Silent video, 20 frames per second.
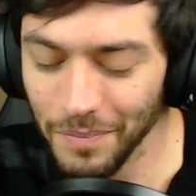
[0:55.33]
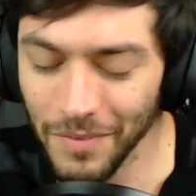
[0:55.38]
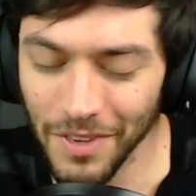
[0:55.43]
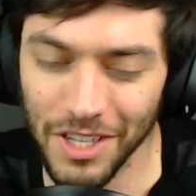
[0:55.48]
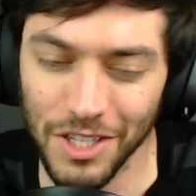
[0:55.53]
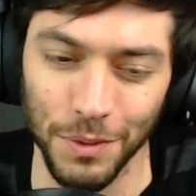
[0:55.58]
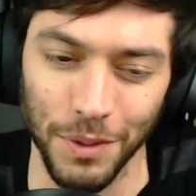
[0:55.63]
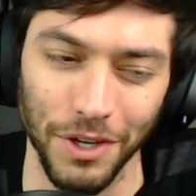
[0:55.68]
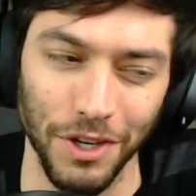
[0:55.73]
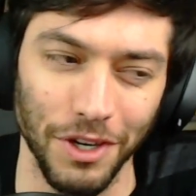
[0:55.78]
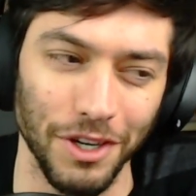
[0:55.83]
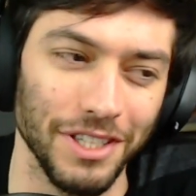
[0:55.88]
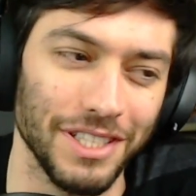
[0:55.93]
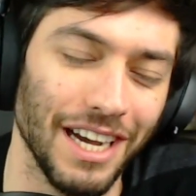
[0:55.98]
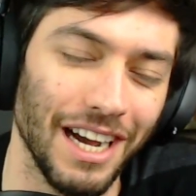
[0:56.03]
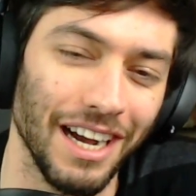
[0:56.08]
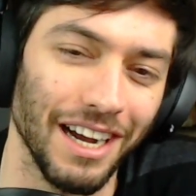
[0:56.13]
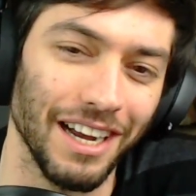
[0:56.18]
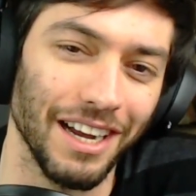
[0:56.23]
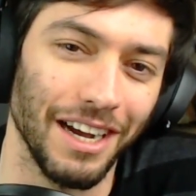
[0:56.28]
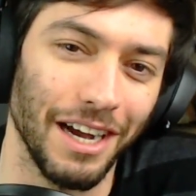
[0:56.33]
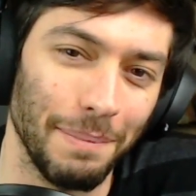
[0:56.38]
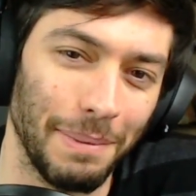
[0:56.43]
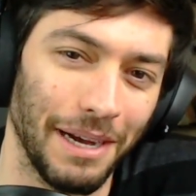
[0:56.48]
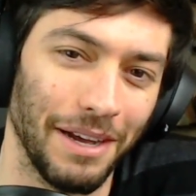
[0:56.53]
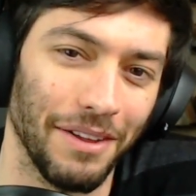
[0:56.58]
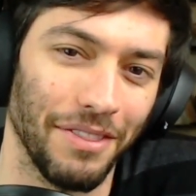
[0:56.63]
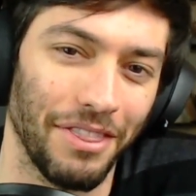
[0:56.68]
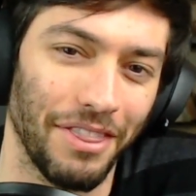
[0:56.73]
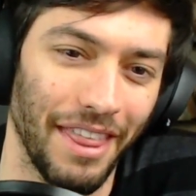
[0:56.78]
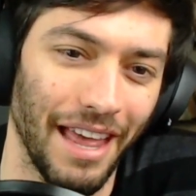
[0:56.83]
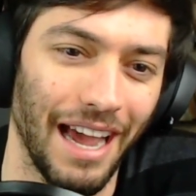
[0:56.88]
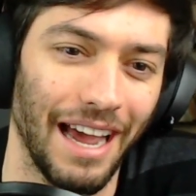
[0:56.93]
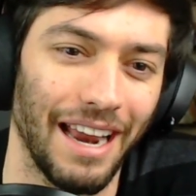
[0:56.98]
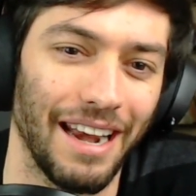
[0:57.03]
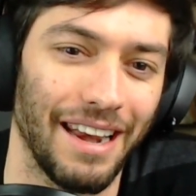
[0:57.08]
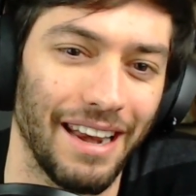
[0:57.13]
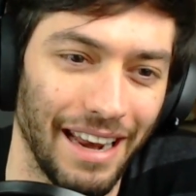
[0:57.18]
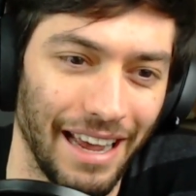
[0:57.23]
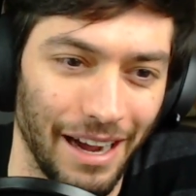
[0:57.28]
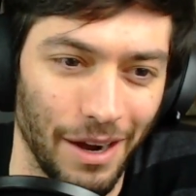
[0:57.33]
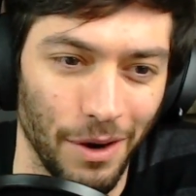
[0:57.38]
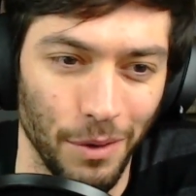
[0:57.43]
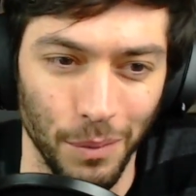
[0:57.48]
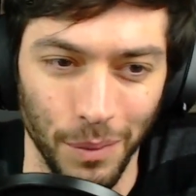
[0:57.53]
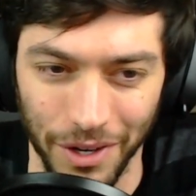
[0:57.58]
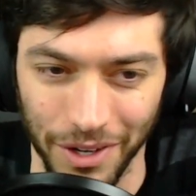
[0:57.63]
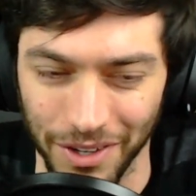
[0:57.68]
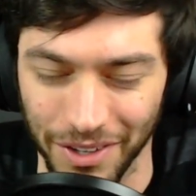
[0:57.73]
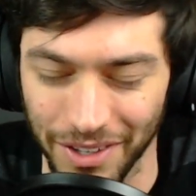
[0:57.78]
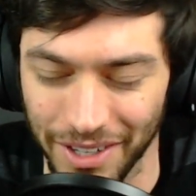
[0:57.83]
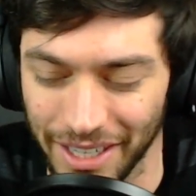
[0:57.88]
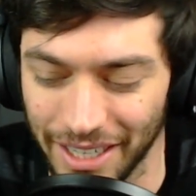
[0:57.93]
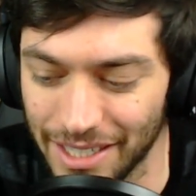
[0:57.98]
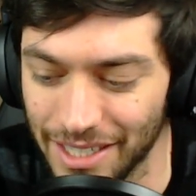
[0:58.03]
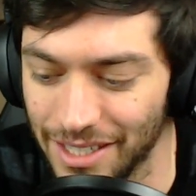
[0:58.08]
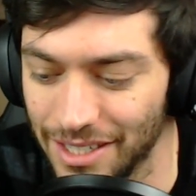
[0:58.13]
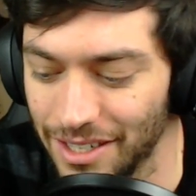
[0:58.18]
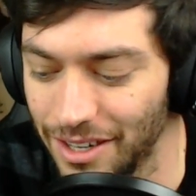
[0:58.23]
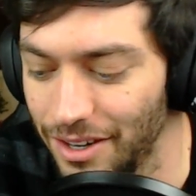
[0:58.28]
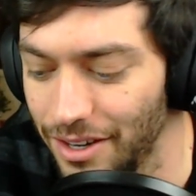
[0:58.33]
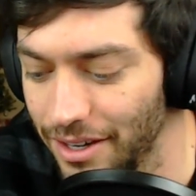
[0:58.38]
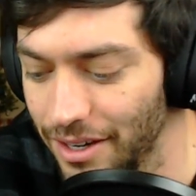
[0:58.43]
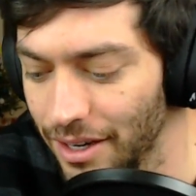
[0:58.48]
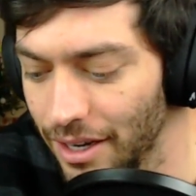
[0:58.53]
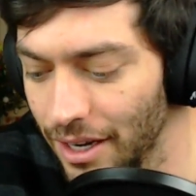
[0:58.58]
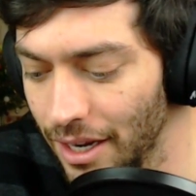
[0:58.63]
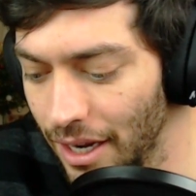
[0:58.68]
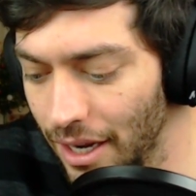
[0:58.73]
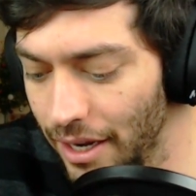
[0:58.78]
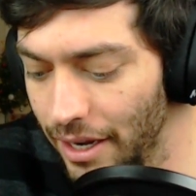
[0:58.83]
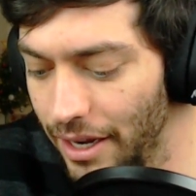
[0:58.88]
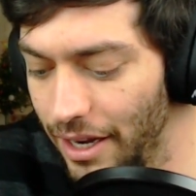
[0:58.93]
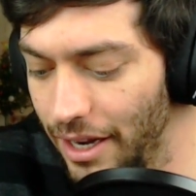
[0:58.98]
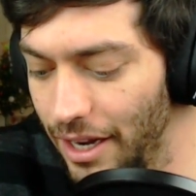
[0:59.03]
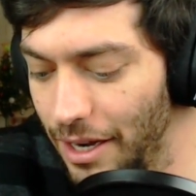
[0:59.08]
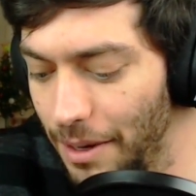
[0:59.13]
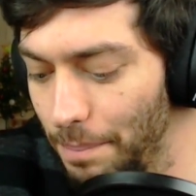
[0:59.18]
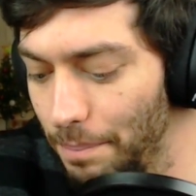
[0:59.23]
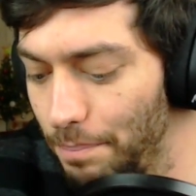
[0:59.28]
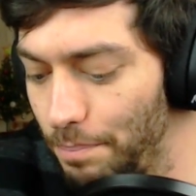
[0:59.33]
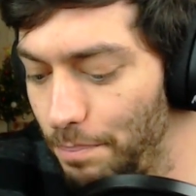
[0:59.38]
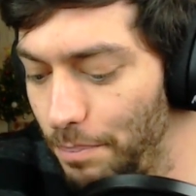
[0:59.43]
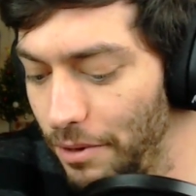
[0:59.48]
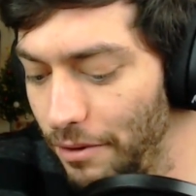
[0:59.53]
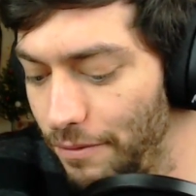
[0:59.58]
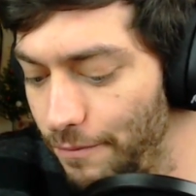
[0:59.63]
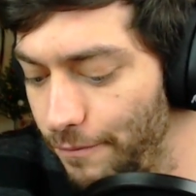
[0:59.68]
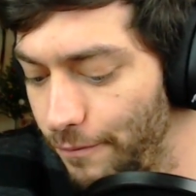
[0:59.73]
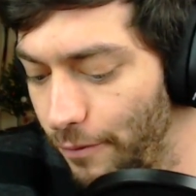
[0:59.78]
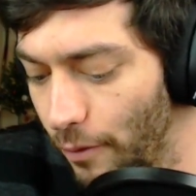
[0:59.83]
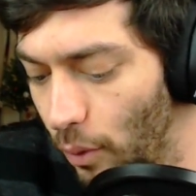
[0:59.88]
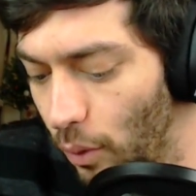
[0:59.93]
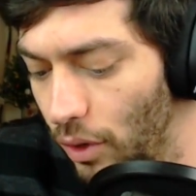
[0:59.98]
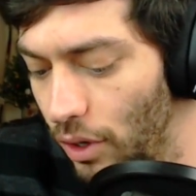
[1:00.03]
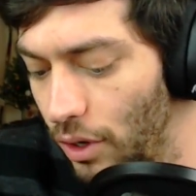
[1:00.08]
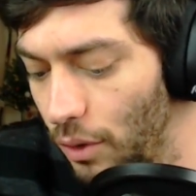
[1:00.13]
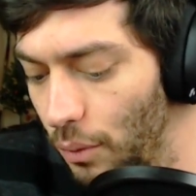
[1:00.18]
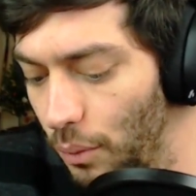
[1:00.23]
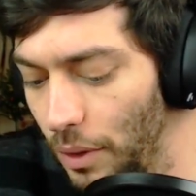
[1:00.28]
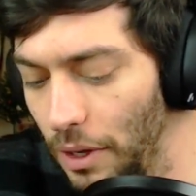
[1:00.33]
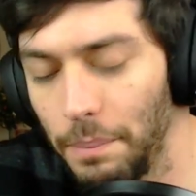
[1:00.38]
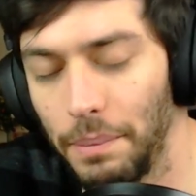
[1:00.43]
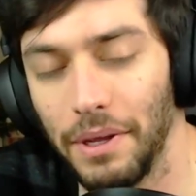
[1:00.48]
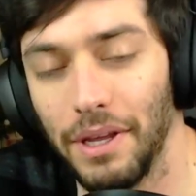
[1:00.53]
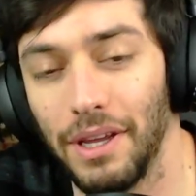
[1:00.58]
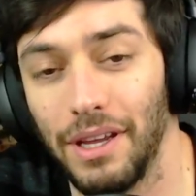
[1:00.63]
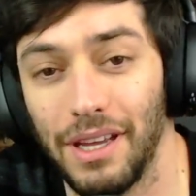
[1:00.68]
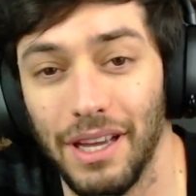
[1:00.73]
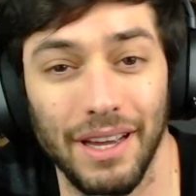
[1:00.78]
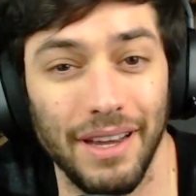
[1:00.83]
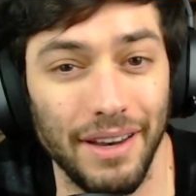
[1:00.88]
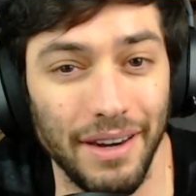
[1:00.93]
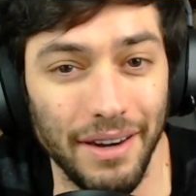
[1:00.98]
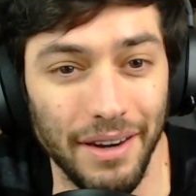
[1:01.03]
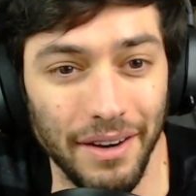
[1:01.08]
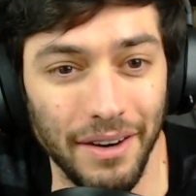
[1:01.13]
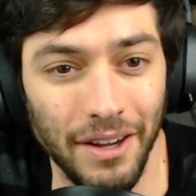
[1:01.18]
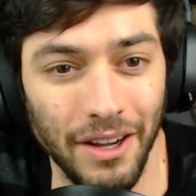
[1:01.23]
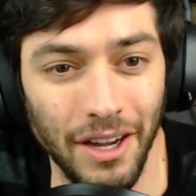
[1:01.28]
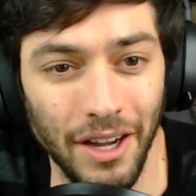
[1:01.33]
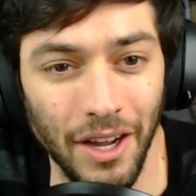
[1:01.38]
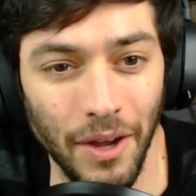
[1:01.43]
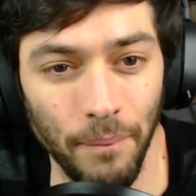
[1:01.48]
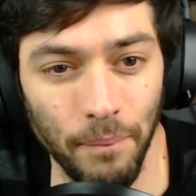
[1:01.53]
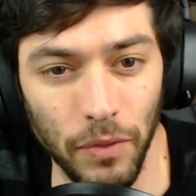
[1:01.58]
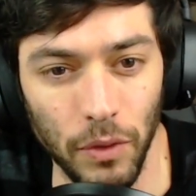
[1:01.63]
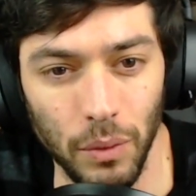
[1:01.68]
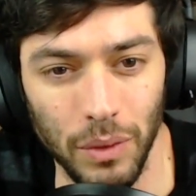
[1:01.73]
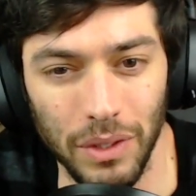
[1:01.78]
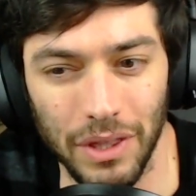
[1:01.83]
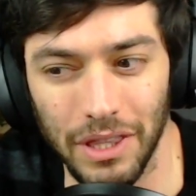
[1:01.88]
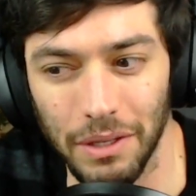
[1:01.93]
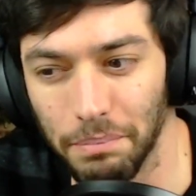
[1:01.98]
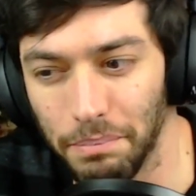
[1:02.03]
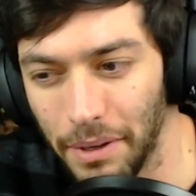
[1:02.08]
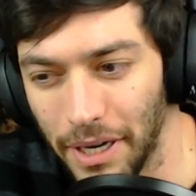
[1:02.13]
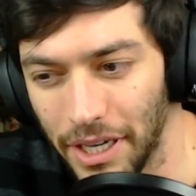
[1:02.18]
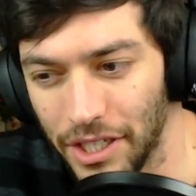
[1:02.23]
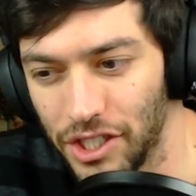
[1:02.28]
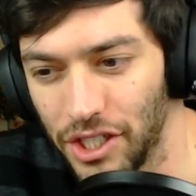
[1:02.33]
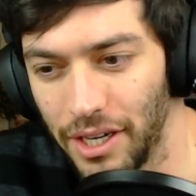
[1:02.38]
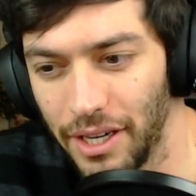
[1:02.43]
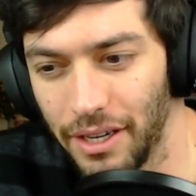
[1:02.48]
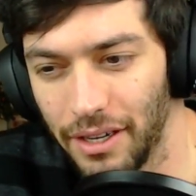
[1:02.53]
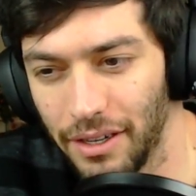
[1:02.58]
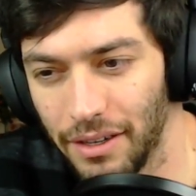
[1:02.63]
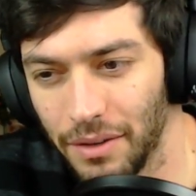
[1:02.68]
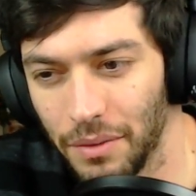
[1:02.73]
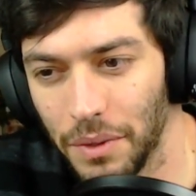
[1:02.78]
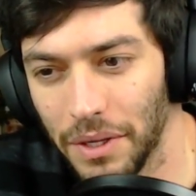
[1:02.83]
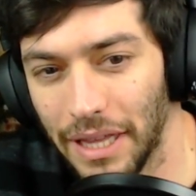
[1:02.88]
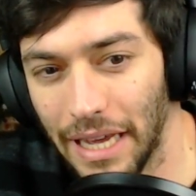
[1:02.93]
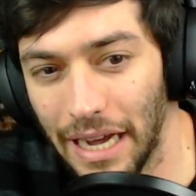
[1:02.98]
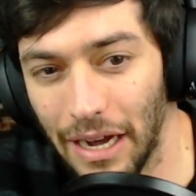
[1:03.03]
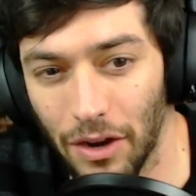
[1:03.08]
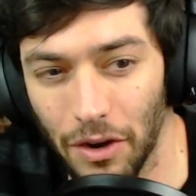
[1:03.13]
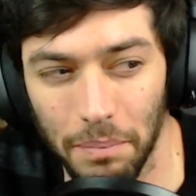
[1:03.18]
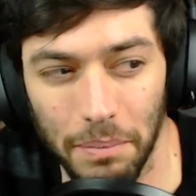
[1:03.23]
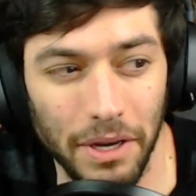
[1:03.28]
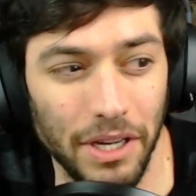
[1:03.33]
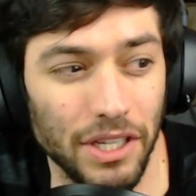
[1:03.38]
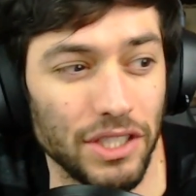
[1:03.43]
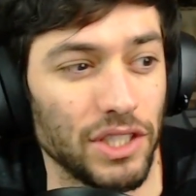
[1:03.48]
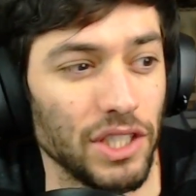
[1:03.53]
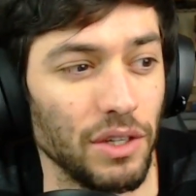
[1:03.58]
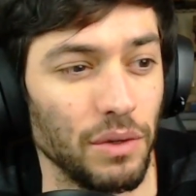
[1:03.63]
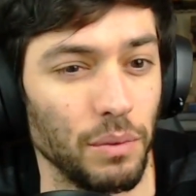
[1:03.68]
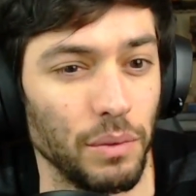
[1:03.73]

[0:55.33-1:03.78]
So we're going to talk about that now. We are going to get started. Before we begin with the budgeting, with how to budget,